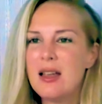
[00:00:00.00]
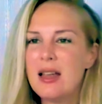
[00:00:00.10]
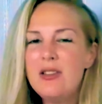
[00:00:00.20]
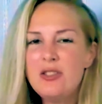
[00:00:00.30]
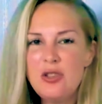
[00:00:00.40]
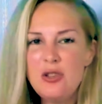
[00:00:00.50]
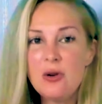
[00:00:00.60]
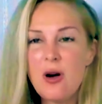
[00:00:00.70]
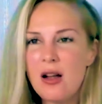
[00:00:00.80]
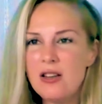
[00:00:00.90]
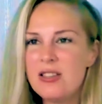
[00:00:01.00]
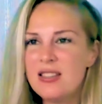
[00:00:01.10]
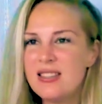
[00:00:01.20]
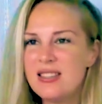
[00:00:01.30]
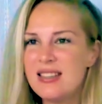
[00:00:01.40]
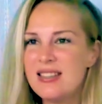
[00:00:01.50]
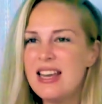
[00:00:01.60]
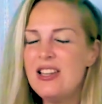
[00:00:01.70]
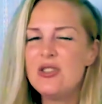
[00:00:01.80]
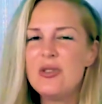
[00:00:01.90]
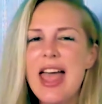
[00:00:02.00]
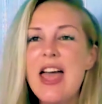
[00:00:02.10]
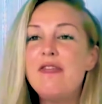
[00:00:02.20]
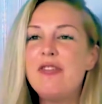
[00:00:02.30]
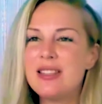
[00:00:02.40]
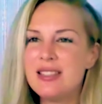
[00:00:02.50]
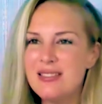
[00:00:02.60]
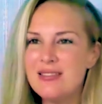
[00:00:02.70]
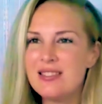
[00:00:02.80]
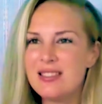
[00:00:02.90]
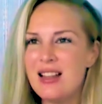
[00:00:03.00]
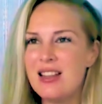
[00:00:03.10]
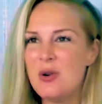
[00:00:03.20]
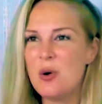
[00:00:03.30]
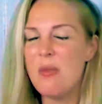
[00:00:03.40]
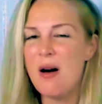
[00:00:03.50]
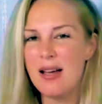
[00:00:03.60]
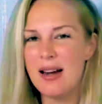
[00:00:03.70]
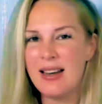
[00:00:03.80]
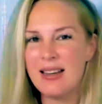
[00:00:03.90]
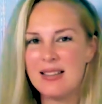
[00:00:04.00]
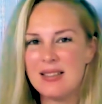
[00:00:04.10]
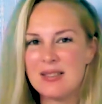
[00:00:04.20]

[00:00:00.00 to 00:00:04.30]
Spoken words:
into your consciousness, into every single cell in your body.